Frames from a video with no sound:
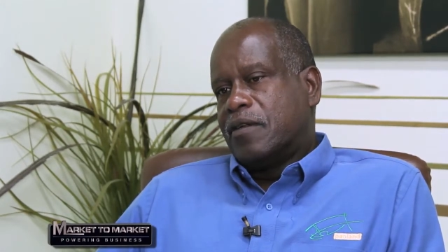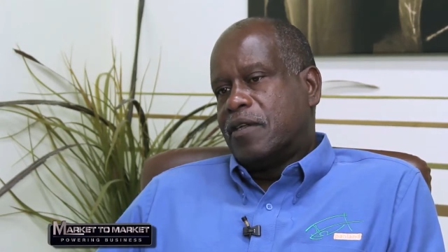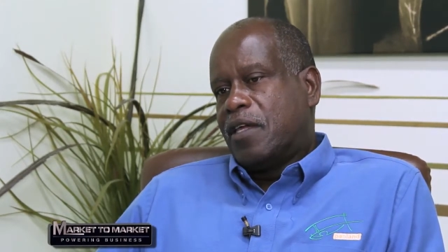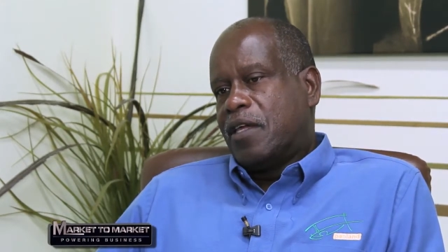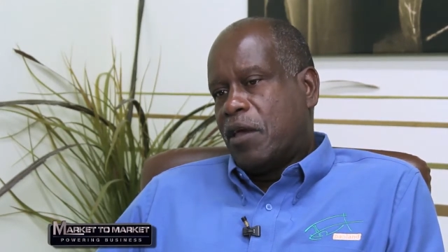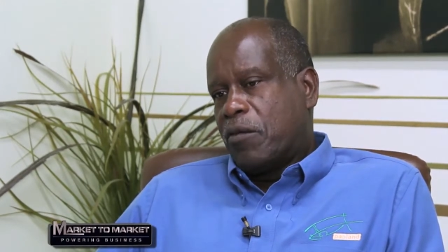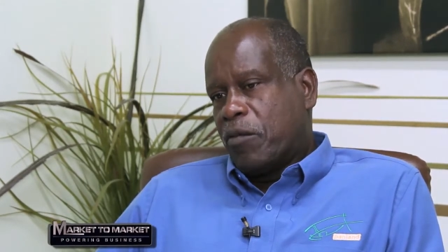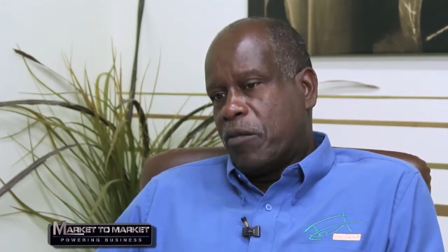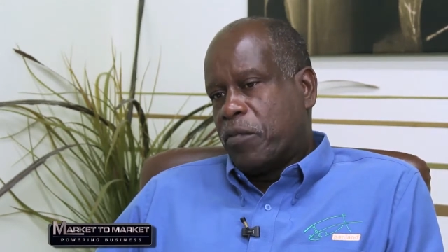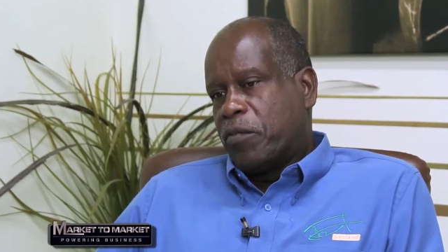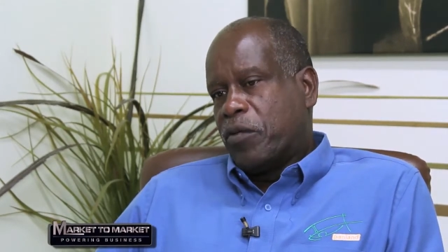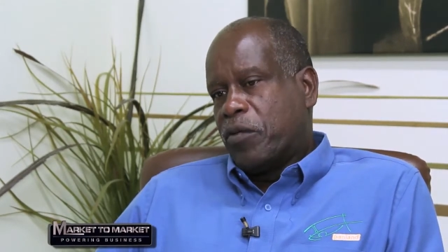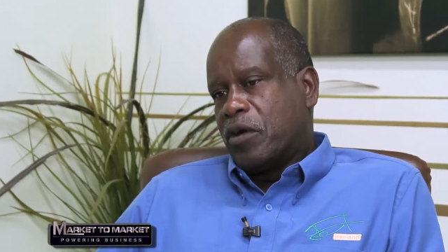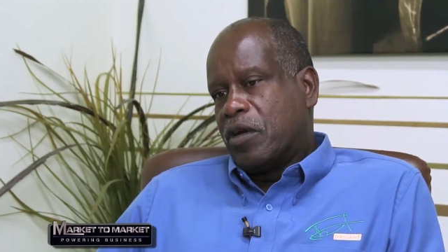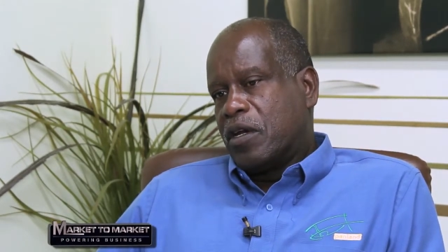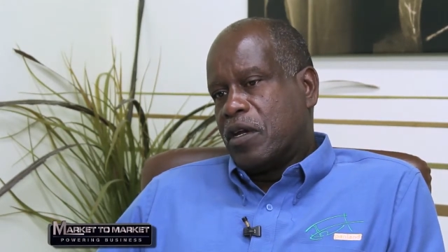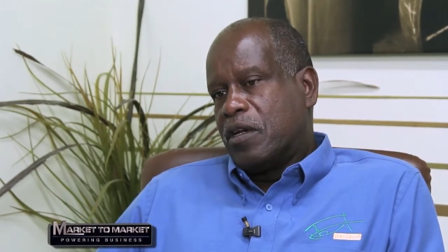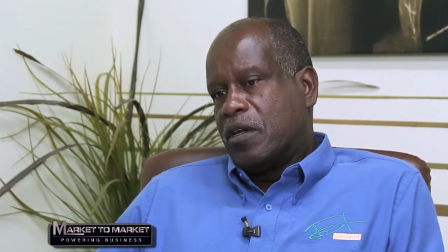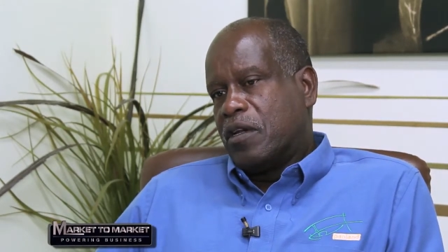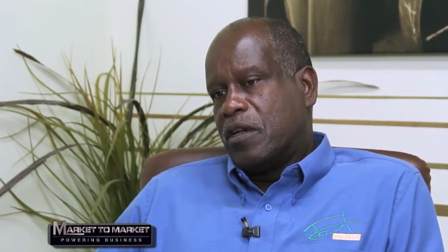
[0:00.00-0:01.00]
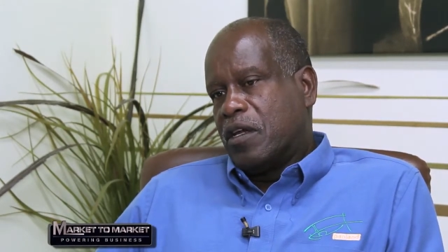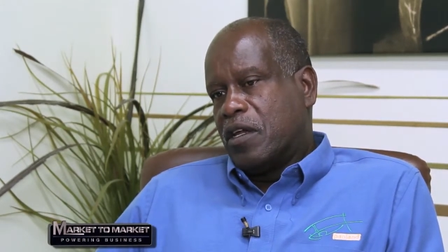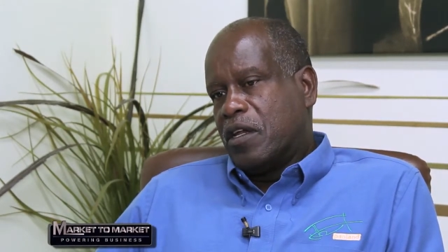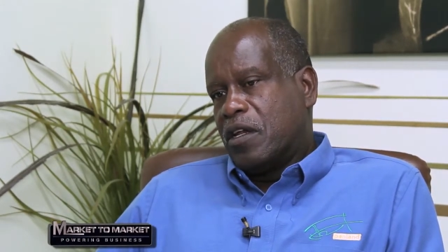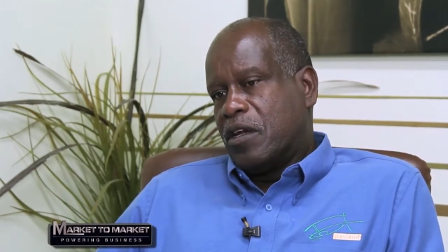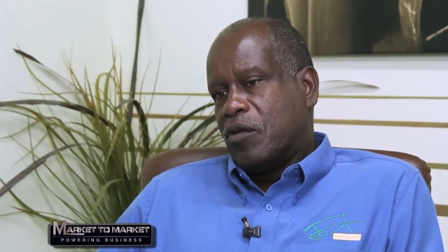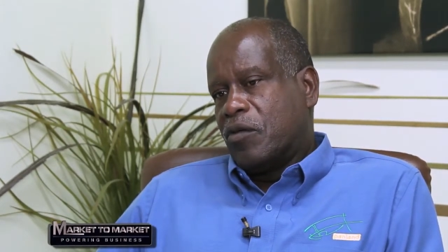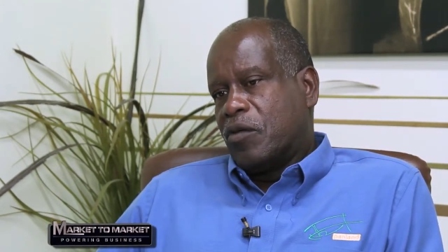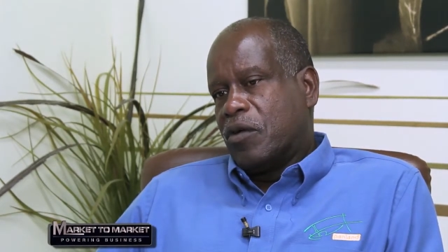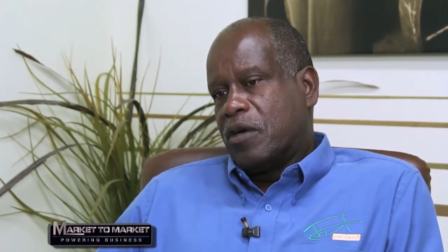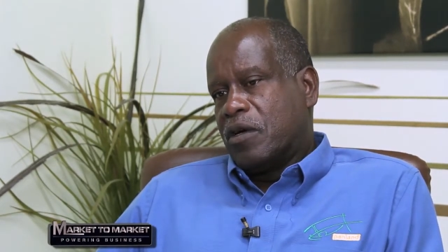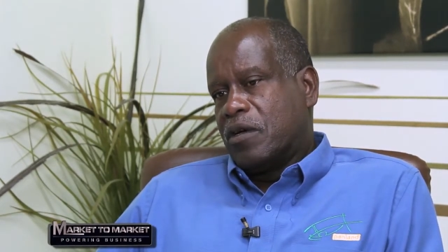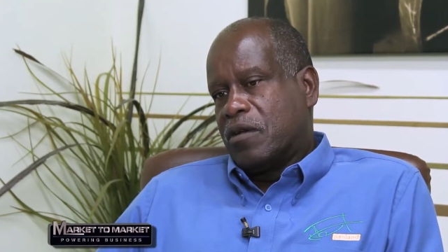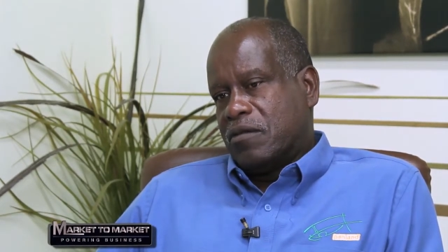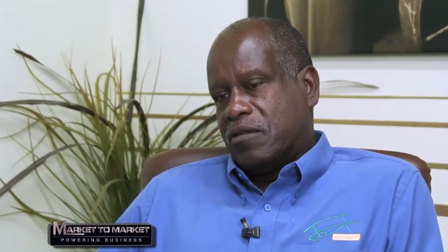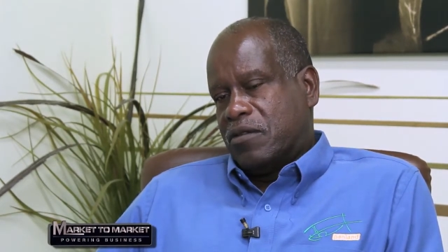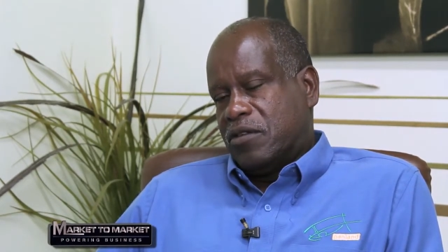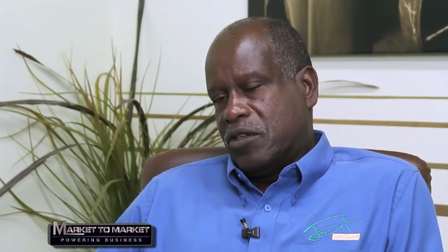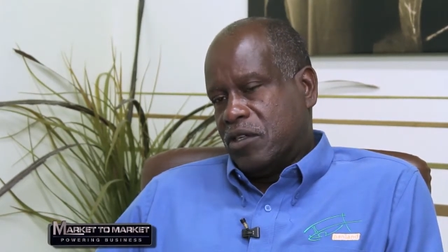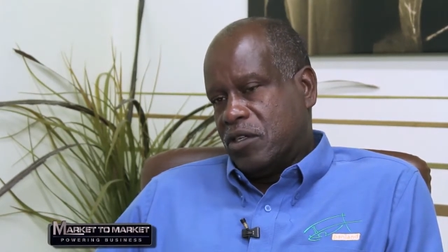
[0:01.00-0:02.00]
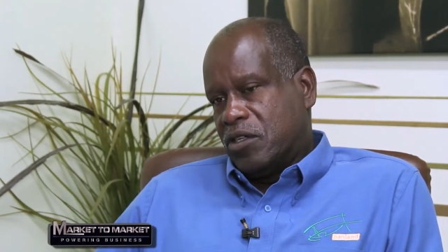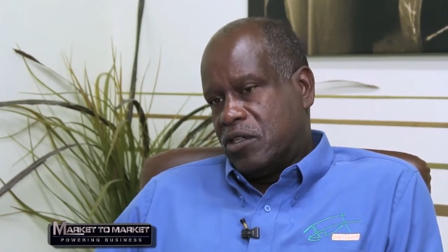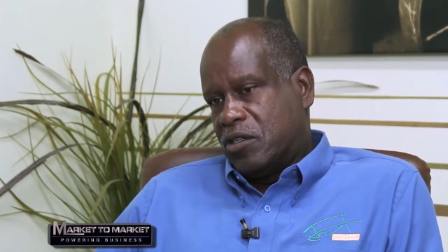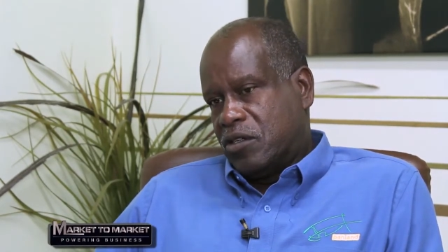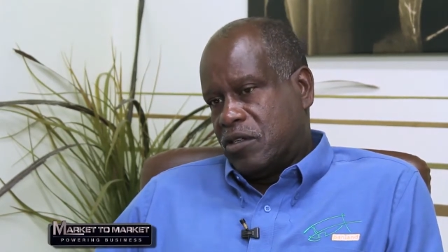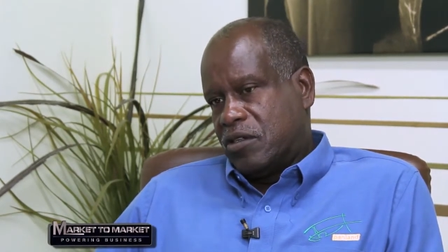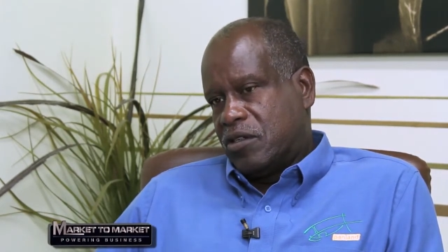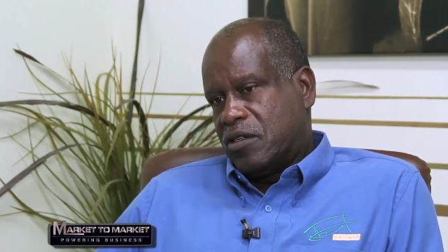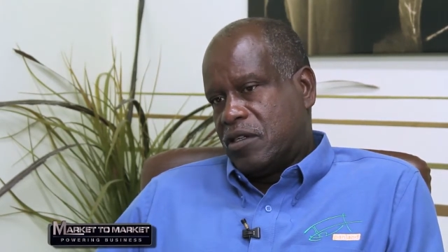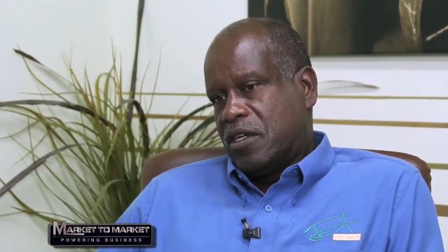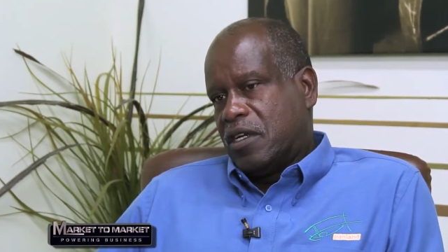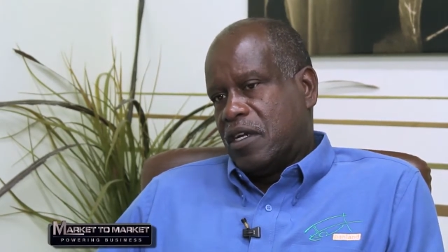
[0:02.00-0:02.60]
came upon in our search.